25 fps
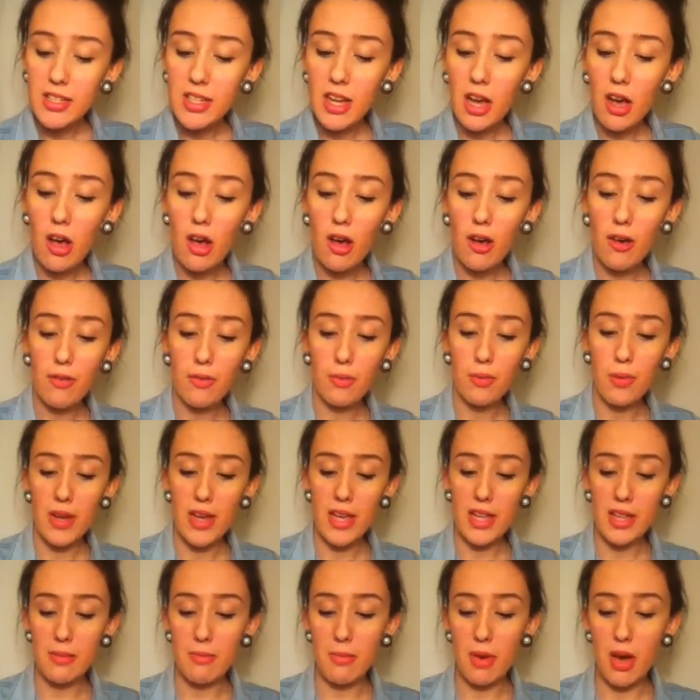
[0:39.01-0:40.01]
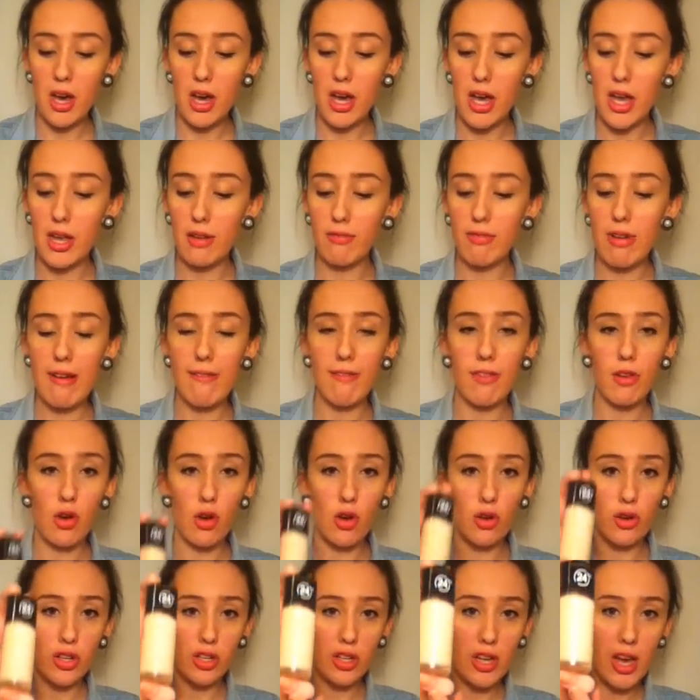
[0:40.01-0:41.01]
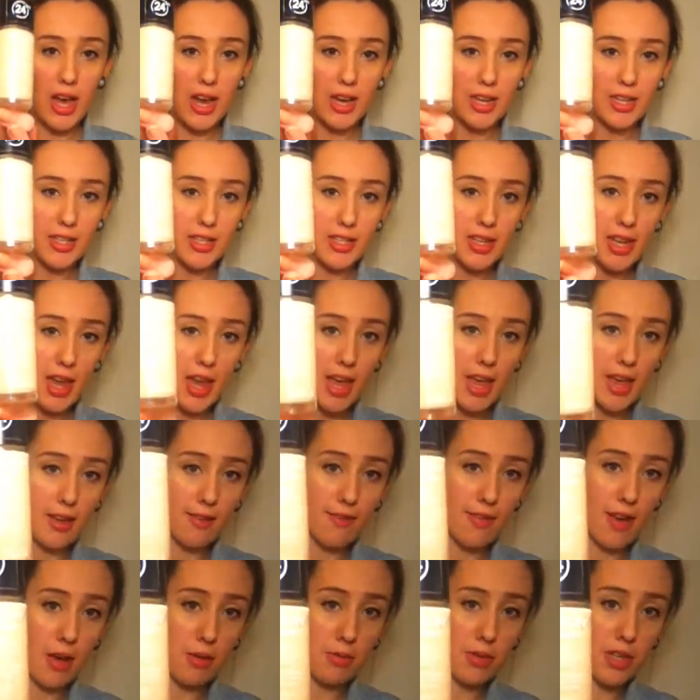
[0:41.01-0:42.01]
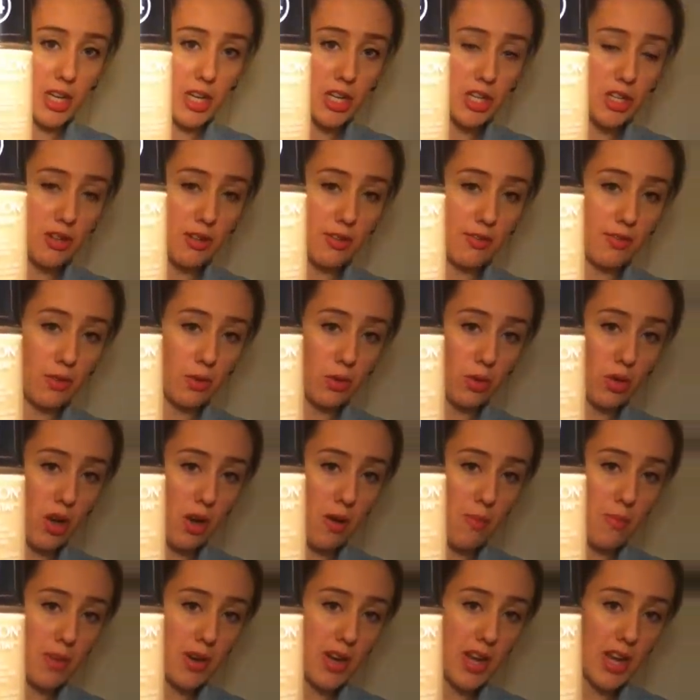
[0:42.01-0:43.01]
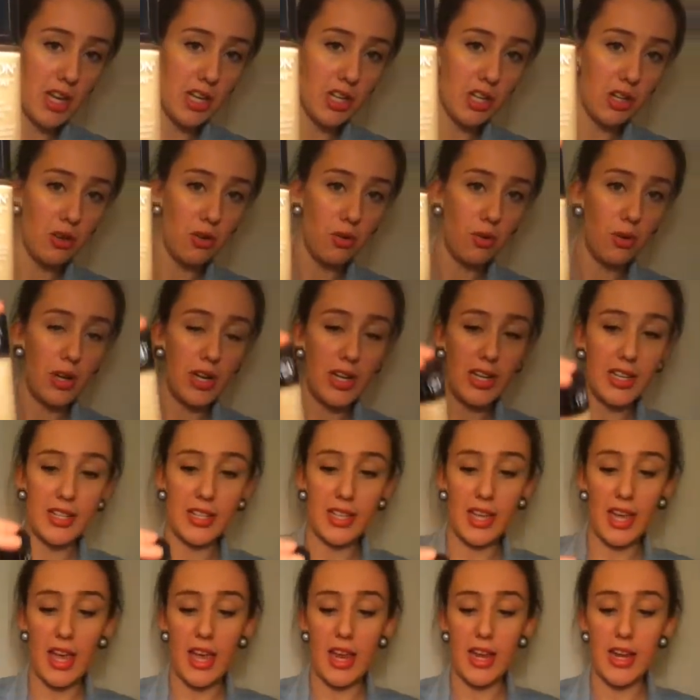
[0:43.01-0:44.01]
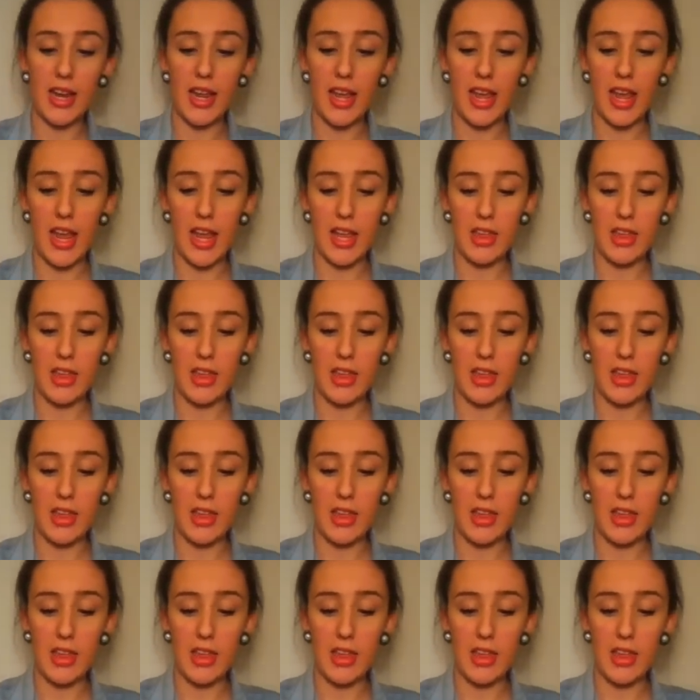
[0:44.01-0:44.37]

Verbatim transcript: Start off with my Revlon Colorstay foundation for combination oily skin